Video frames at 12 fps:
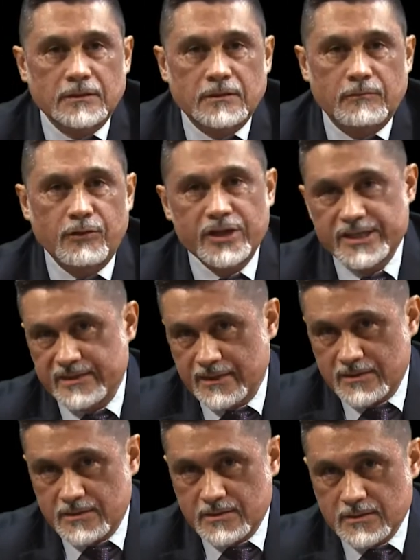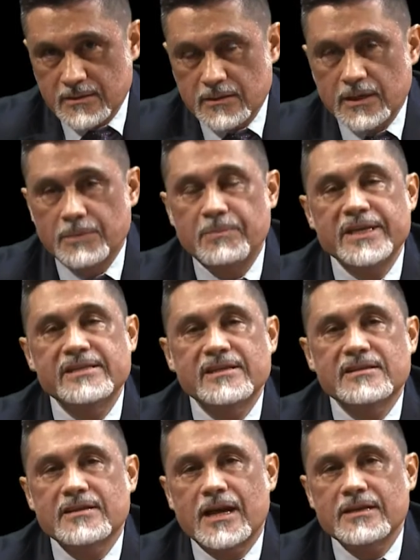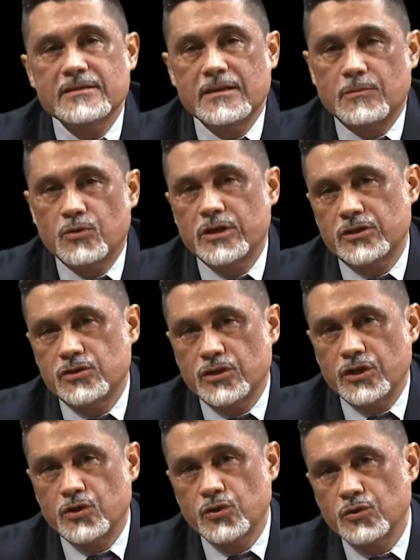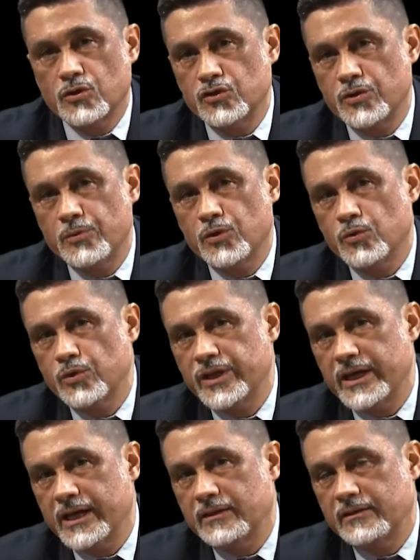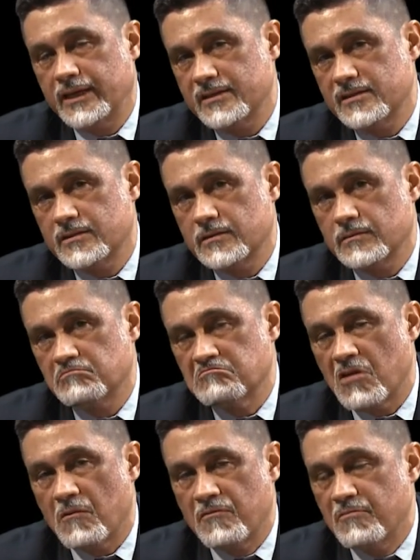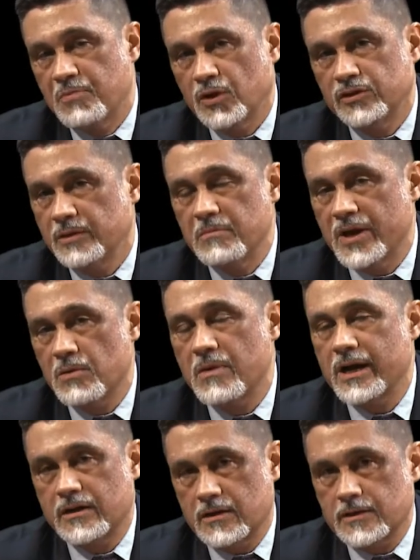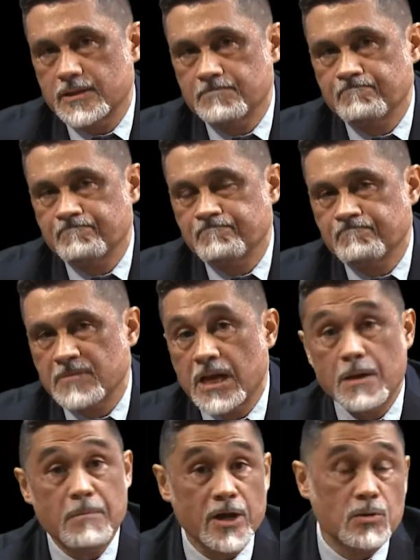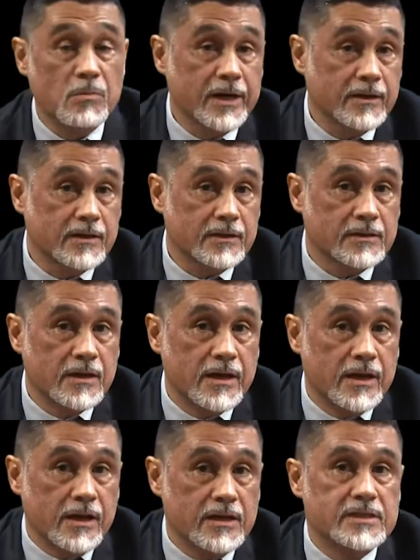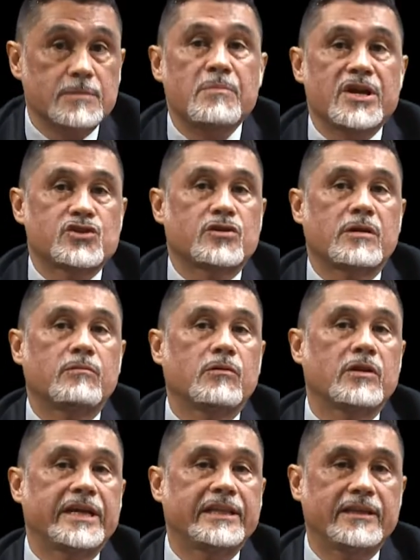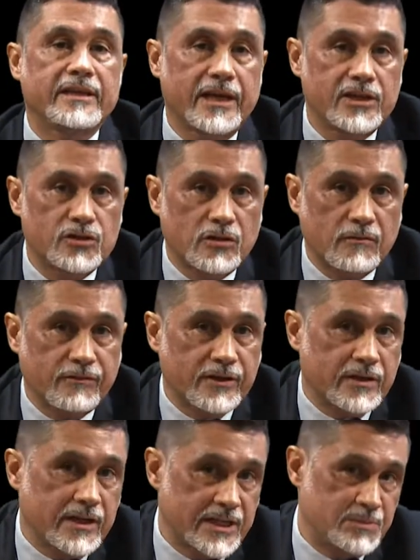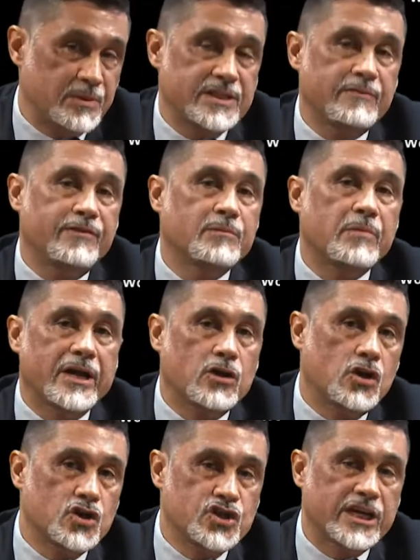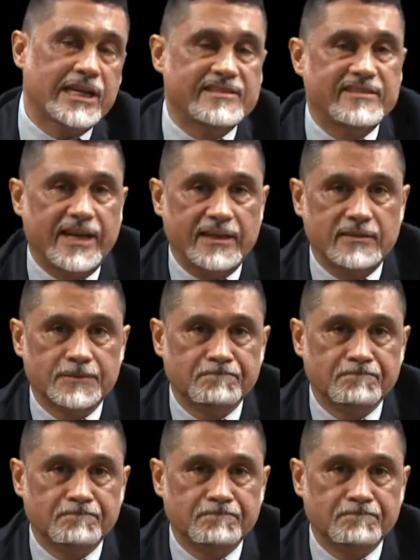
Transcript: For instance, a basic science laboratory could contribute with a test of protein biomarkers. A biomarker is a measurable indicator of a specific biological state.